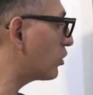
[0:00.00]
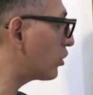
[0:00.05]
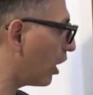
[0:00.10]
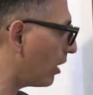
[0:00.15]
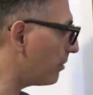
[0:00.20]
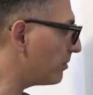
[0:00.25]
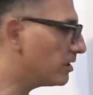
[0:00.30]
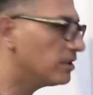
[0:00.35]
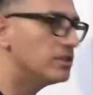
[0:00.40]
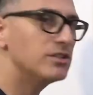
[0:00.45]

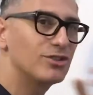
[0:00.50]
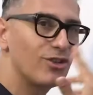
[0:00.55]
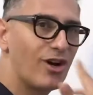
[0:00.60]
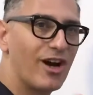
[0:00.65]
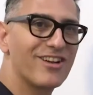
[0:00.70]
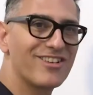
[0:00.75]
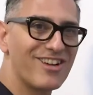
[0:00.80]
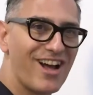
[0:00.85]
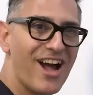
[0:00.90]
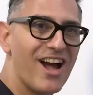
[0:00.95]
common to
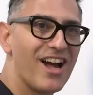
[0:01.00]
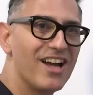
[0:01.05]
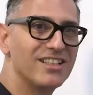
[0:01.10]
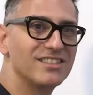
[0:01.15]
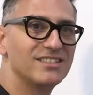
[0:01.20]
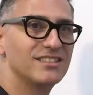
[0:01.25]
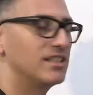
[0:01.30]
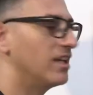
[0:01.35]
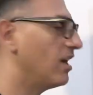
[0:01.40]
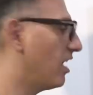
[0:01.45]
our
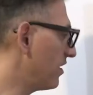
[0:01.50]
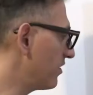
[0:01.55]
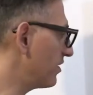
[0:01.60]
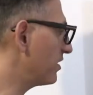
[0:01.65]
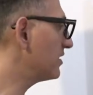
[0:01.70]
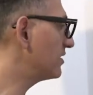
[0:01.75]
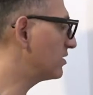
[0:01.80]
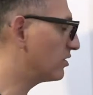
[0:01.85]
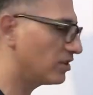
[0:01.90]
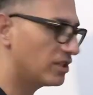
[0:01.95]
eyes
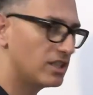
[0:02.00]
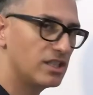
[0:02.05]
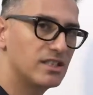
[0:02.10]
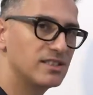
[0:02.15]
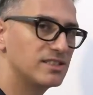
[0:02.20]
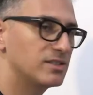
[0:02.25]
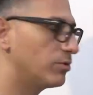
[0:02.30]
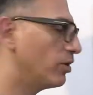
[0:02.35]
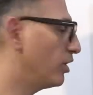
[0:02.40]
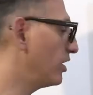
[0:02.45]
other
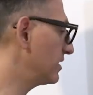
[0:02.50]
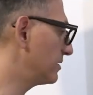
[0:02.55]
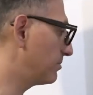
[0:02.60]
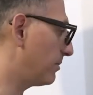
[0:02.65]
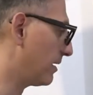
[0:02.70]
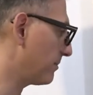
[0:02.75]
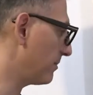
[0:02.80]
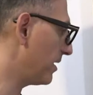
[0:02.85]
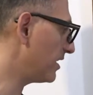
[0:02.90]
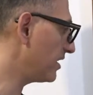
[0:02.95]
surrealist works
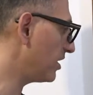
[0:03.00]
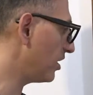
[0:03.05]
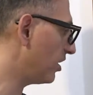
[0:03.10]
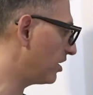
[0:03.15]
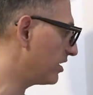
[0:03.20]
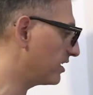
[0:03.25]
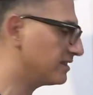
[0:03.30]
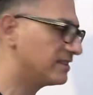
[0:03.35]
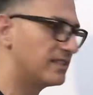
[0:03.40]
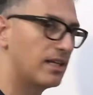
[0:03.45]
by many
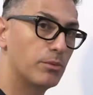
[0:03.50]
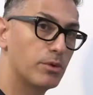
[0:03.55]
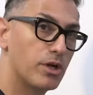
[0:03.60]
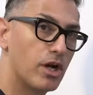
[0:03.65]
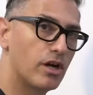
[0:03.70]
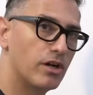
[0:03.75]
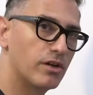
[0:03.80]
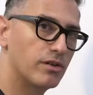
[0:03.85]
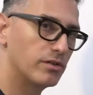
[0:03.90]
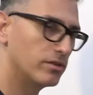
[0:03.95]
artists that we
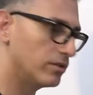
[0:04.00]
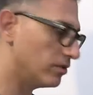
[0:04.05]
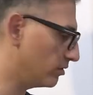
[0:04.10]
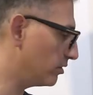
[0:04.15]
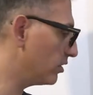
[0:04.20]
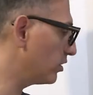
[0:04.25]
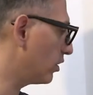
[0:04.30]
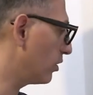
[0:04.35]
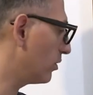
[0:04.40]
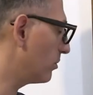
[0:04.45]
are,
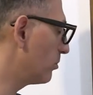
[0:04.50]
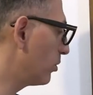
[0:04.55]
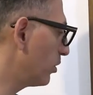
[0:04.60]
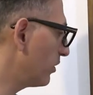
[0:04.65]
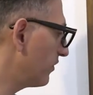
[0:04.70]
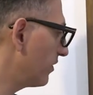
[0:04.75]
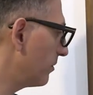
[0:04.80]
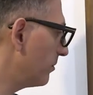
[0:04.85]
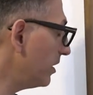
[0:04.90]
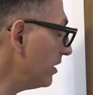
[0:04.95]
you know,
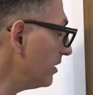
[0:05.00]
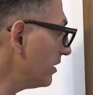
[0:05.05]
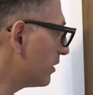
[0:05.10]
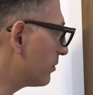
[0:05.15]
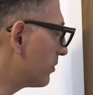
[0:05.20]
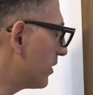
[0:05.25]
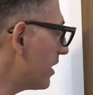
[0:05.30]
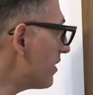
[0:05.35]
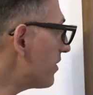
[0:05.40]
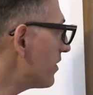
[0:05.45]
more familiar
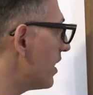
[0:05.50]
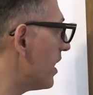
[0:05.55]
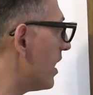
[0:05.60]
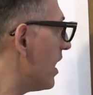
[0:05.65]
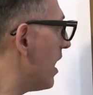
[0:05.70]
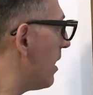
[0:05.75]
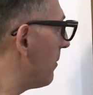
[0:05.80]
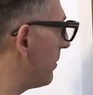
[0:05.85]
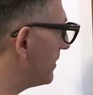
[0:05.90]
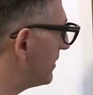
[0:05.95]

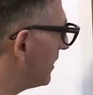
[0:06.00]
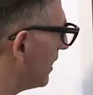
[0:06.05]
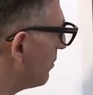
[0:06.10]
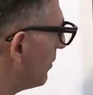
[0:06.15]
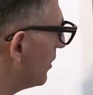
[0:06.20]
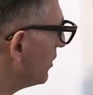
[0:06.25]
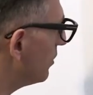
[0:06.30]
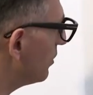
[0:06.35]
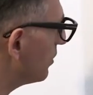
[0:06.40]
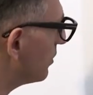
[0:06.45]
with. But then
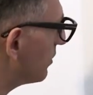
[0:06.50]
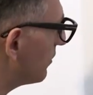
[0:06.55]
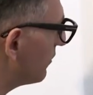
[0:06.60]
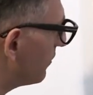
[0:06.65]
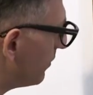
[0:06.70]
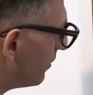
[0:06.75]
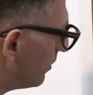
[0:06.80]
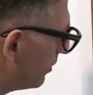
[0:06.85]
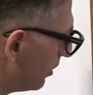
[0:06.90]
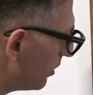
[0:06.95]
when you
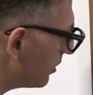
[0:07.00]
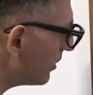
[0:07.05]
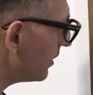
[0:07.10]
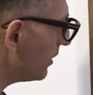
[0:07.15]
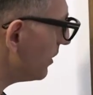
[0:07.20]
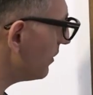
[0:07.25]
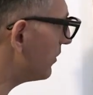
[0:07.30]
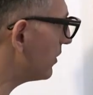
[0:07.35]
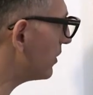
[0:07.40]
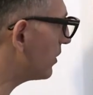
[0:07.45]
look
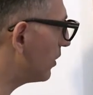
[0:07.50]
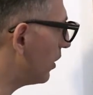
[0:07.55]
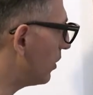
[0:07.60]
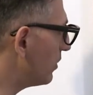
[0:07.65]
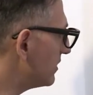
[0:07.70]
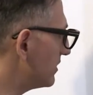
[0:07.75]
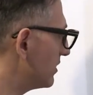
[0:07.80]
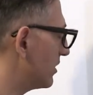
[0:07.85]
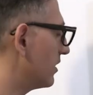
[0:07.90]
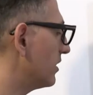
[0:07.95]
even
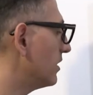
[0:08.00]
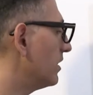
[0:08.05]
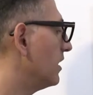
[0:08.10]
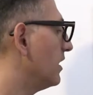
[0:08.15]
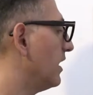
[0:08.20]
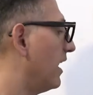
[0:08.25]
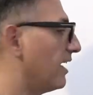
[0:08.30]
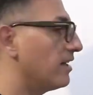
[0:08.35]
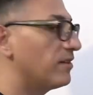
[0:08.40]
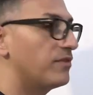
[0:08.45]
closer,
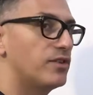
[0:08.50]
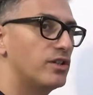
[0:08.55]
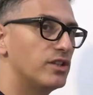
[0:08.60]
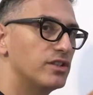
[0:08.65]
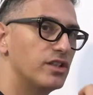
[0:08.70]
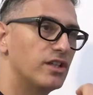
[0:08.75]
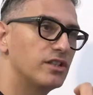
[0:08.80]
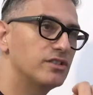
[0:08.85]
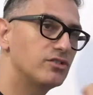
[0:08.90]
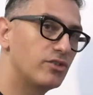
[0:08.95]
and
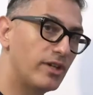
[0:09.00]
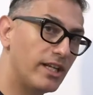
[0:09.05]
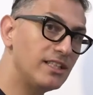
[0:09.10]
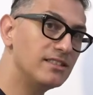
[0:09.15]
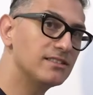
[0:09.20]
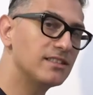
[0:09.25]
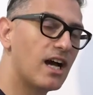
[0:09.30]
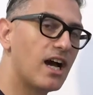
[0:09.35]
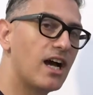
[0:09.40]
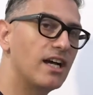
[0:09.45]
for the
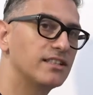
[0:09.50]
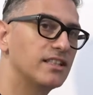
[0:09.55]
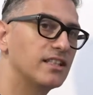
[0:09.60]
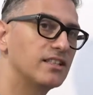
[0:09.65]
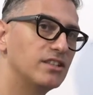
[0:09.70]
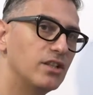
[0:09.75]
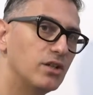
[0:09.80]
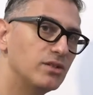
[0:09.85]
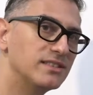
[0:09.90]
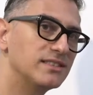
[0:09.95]
trained eye
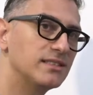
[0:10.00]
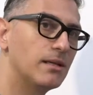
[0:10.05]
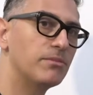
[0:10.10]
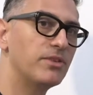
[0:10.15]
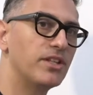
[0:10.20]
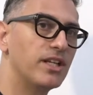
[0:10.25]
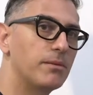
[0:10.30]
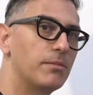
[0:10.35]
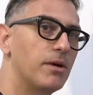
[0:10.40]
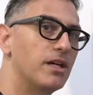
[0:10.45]
that knows
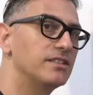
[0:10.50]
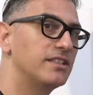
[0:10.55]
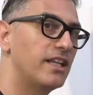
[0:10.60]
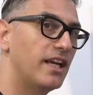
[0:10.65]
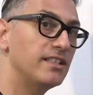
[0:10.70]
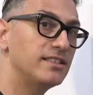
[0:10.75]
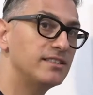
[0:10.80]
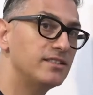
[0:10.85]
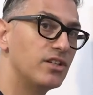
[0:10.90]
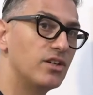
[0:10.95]
something about
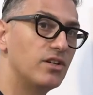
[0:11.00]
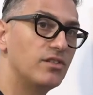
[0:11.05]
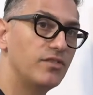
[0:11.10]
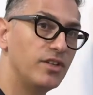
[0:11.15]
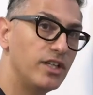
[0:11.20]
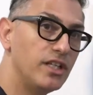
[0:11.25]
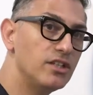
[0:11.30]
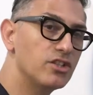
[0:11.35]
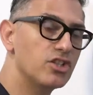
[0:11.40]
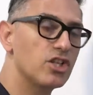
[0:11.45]
the history
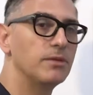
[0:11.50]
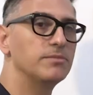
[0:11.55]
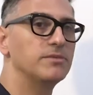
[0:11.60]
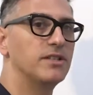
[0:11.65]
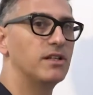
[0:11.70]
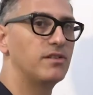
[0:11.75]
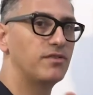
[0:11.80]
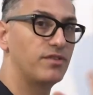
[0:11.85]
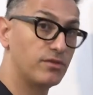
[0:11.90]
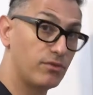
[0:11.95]
of
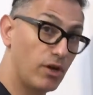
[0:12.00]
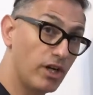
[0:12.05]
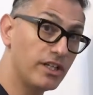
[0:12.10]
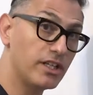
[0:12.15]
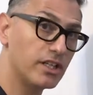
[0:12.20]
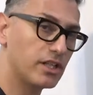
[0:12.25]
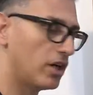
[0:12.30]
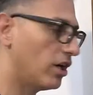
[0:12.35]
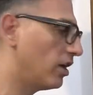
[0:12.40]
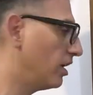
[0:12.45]
Egypt and
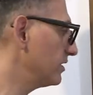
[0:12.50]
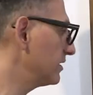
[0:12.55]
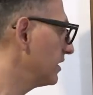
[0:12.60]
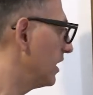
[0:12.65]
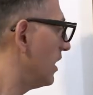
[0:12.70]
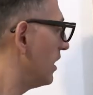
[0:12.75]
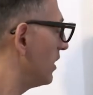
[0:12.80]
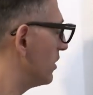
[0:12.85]
Pharaonic art,